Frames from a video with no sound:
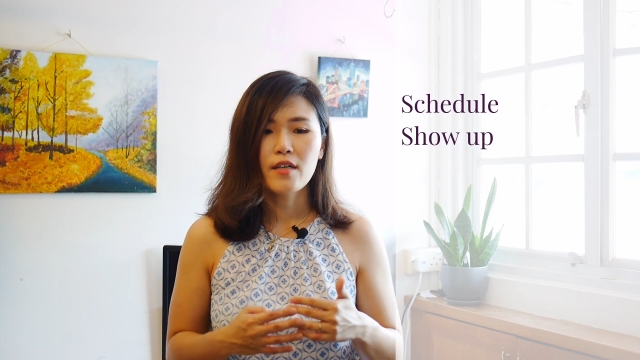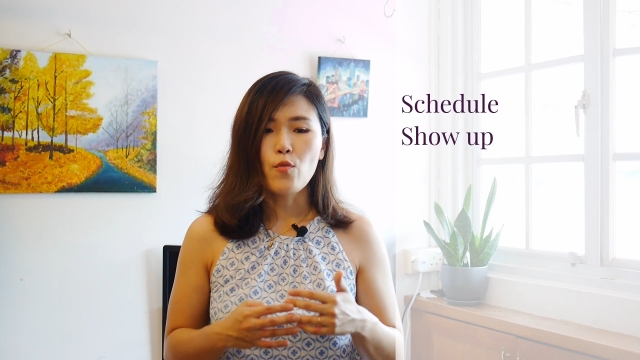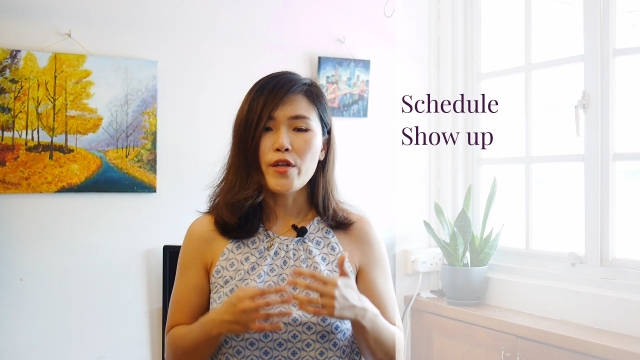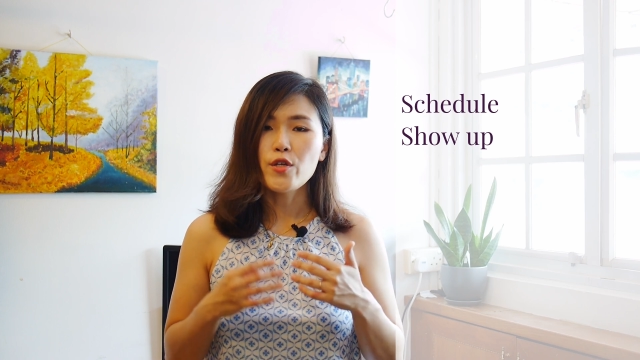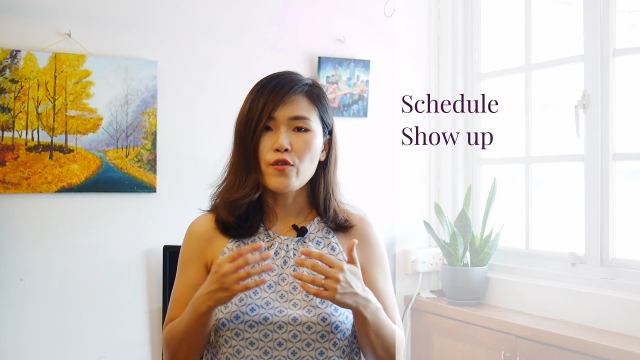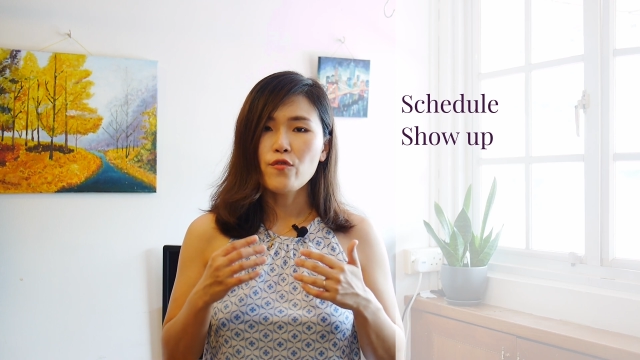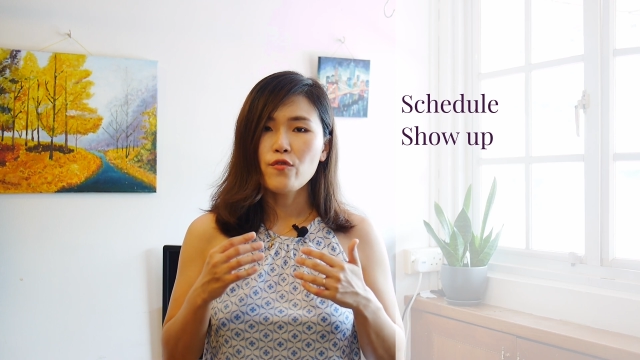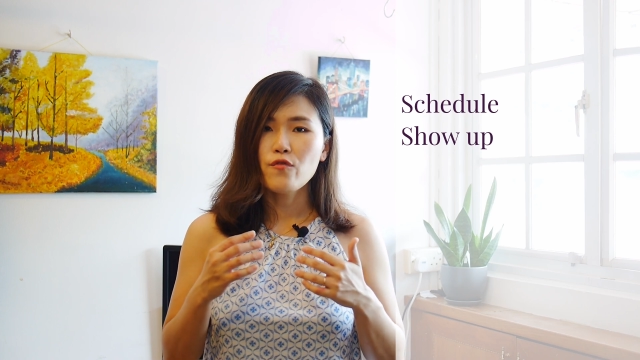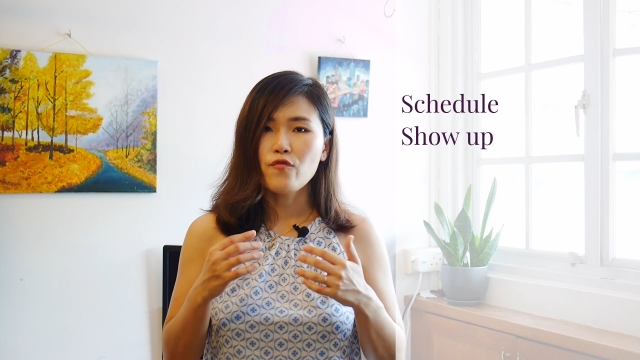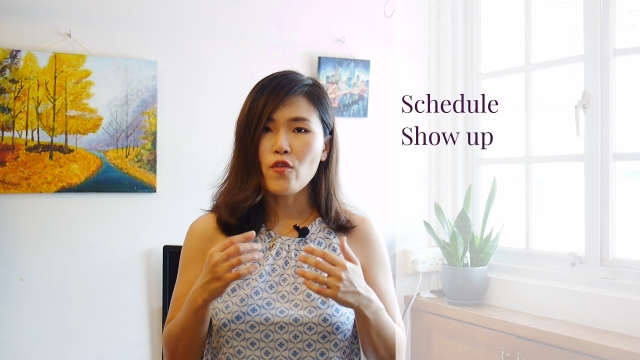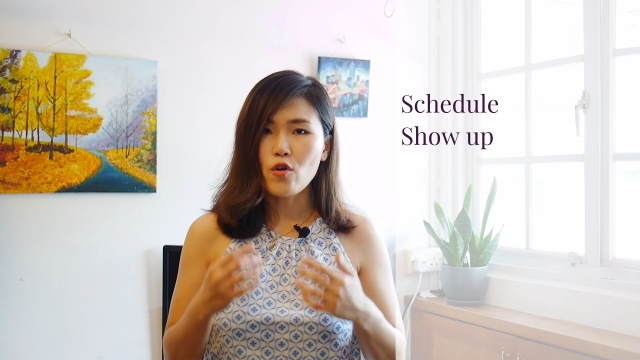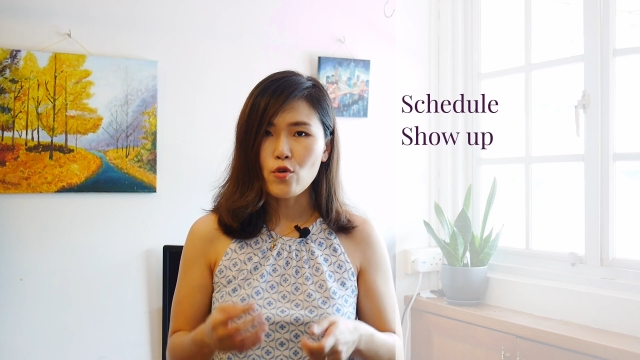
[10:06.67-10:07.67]
When you
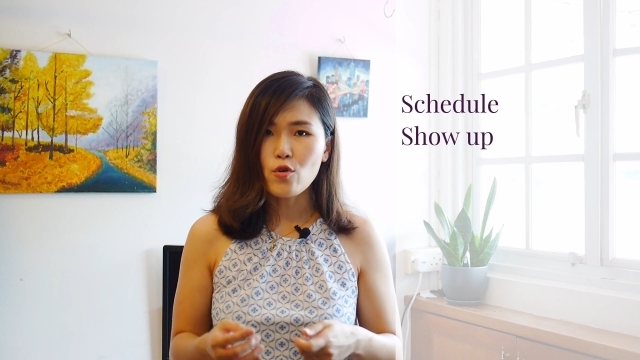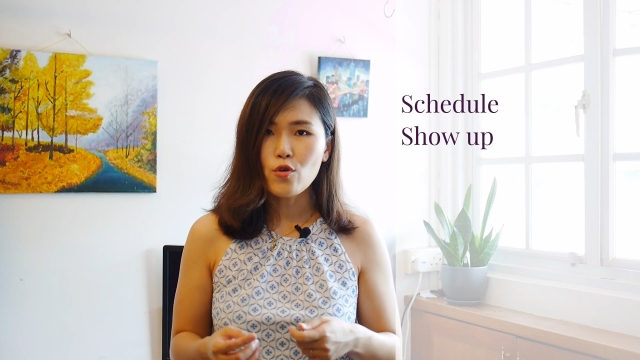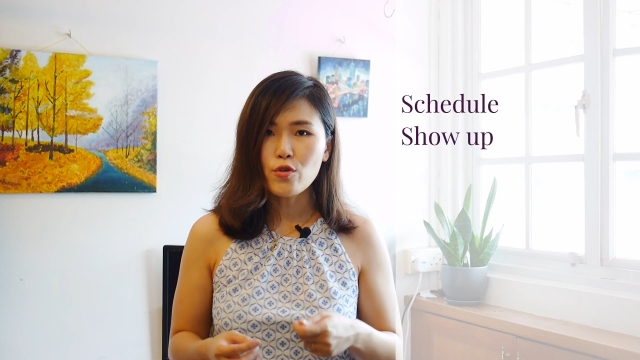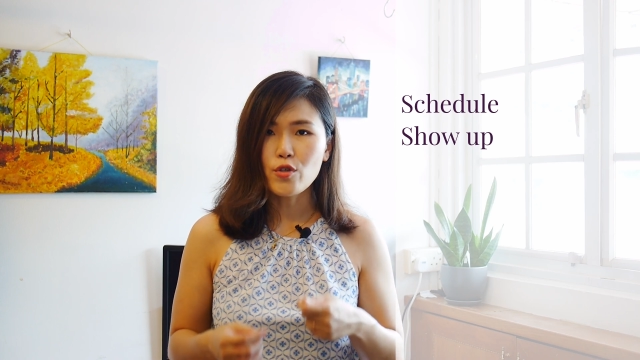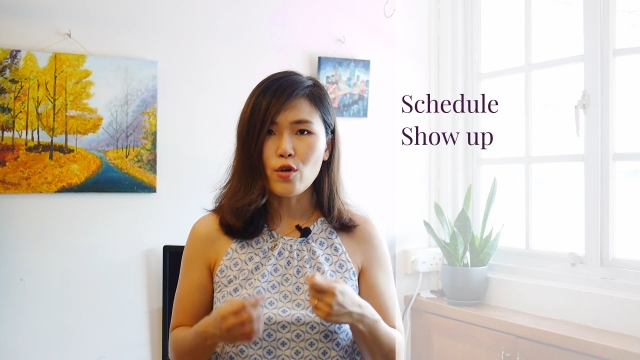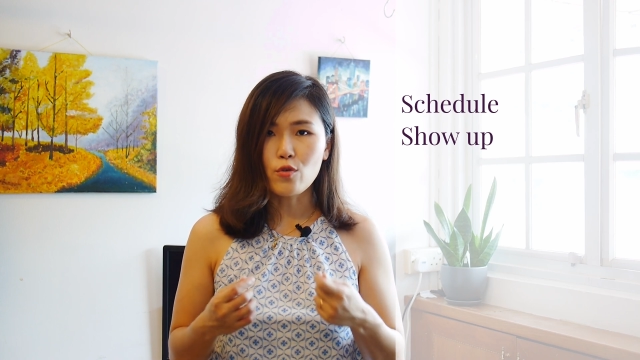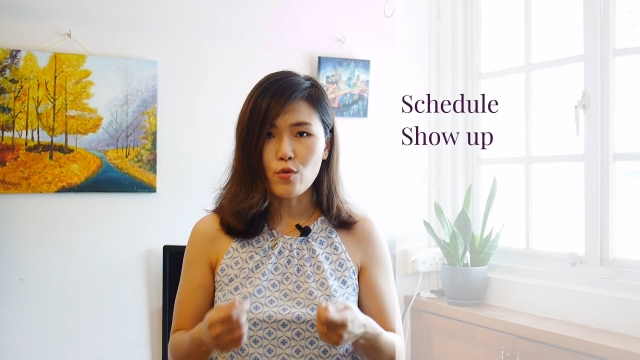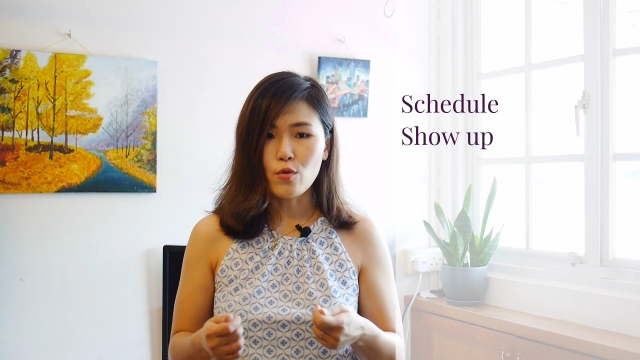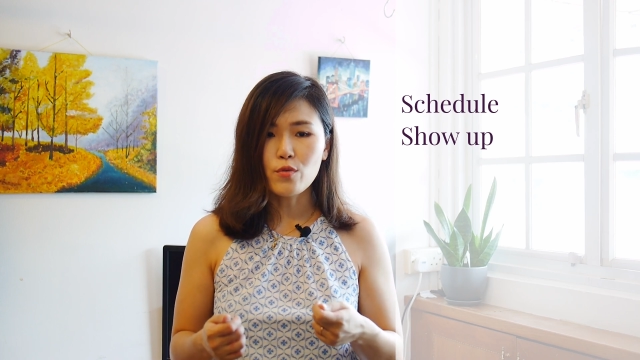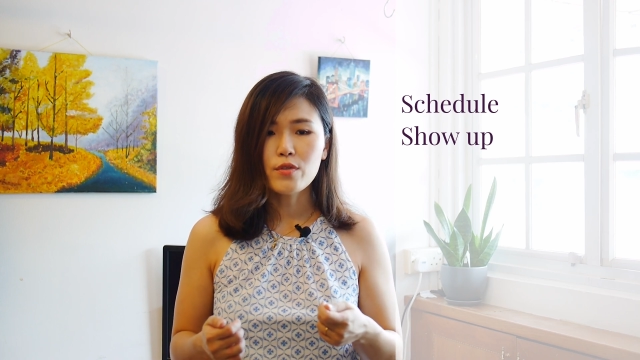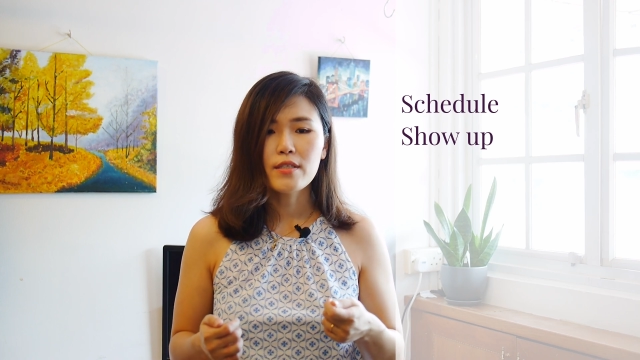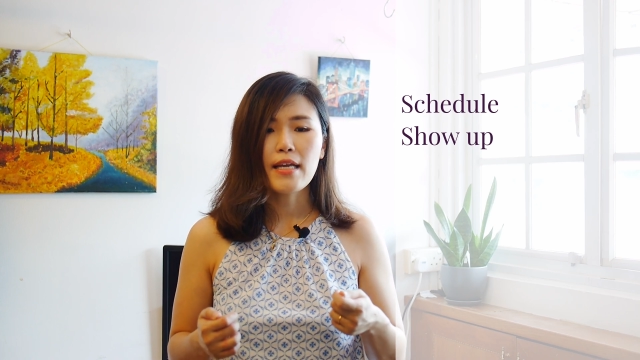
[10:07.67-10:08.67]
forego your
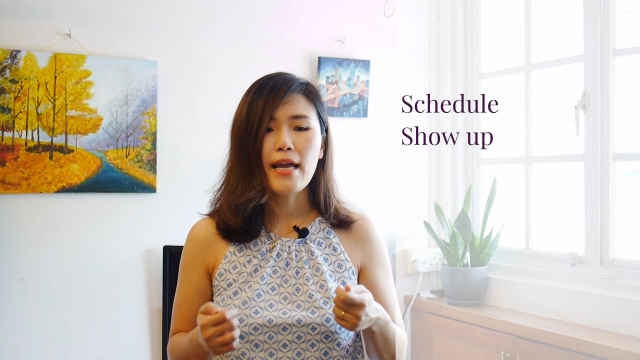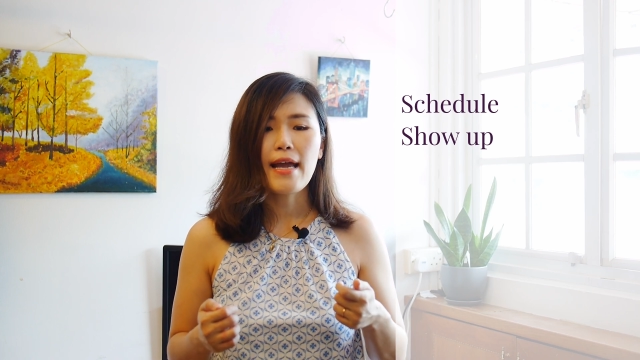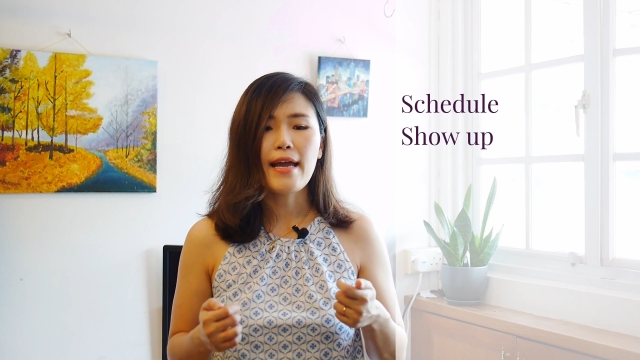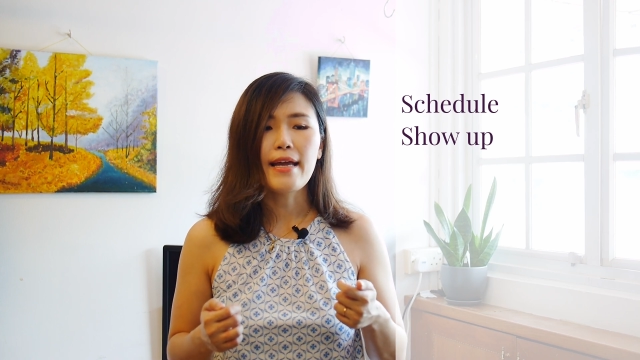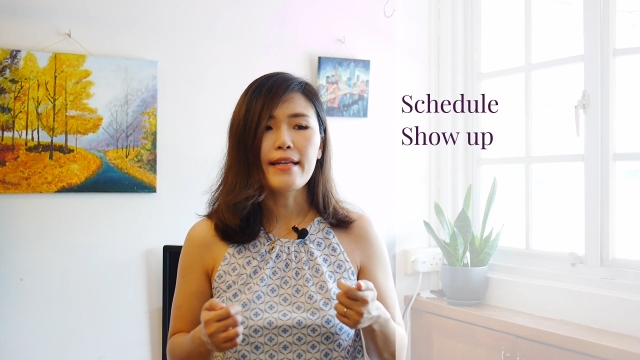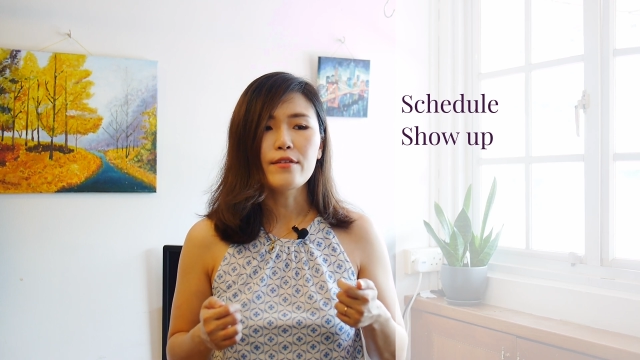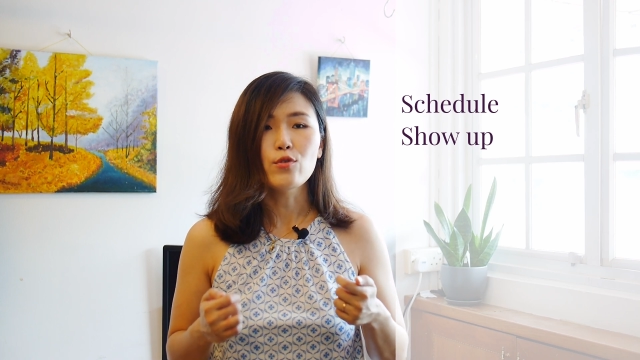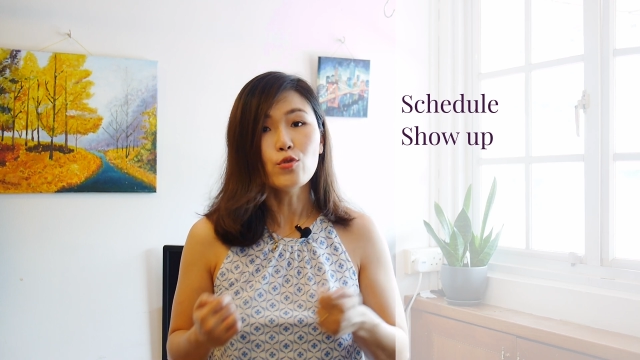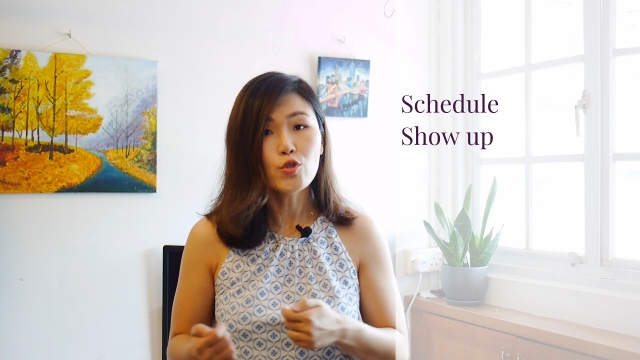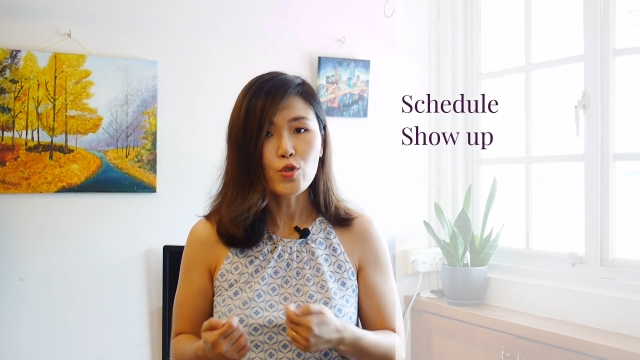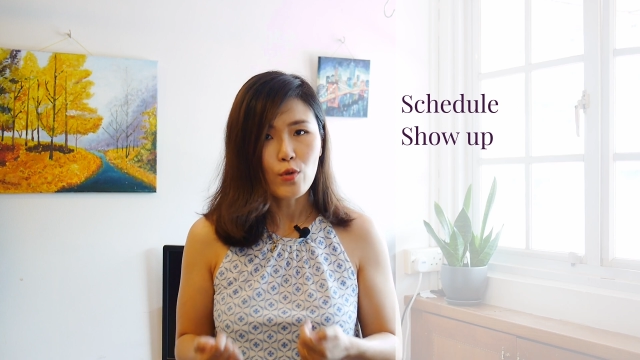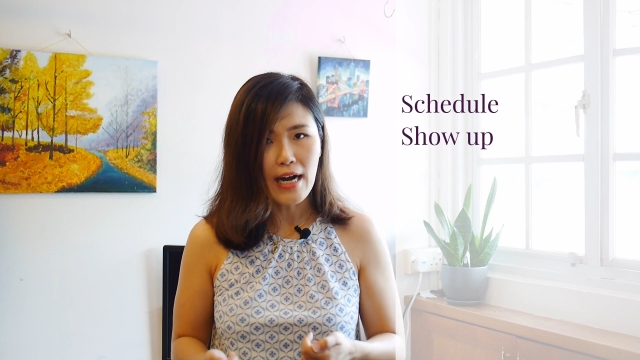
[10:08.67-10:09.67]
goals and don't
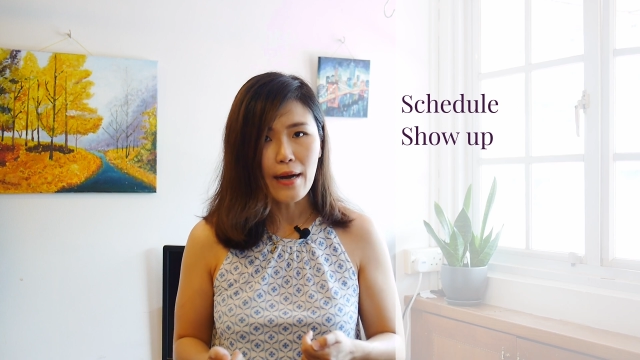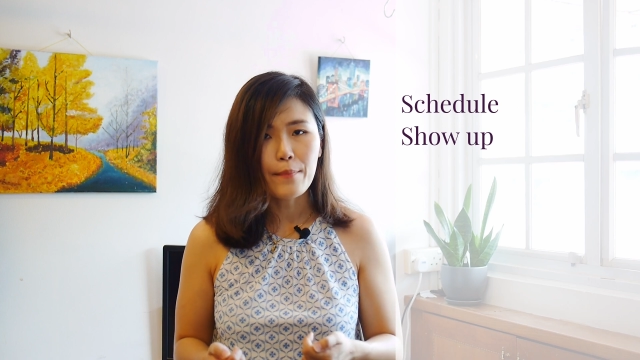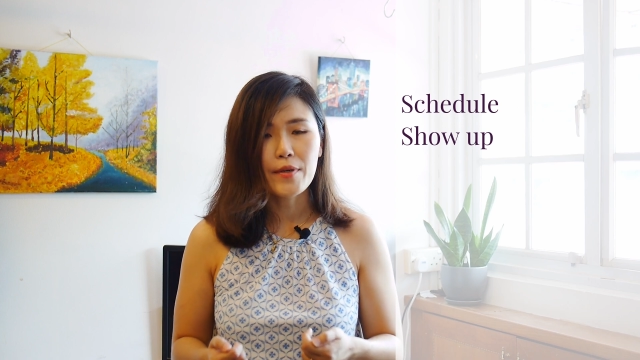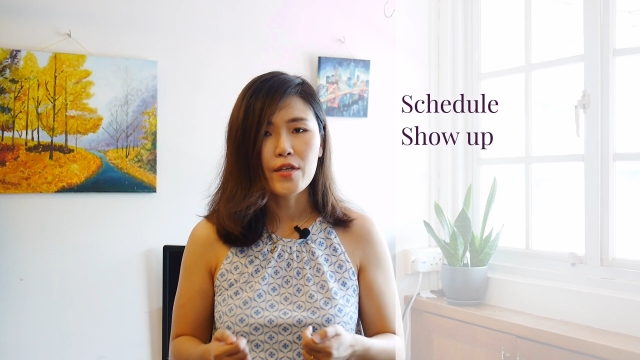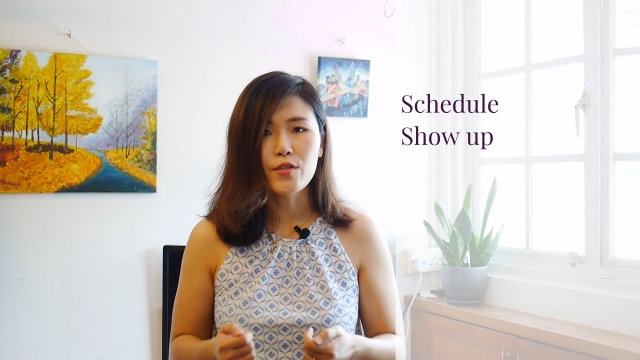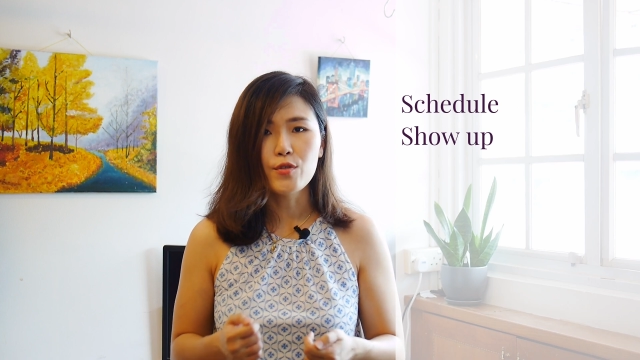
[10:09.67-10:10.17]
show up,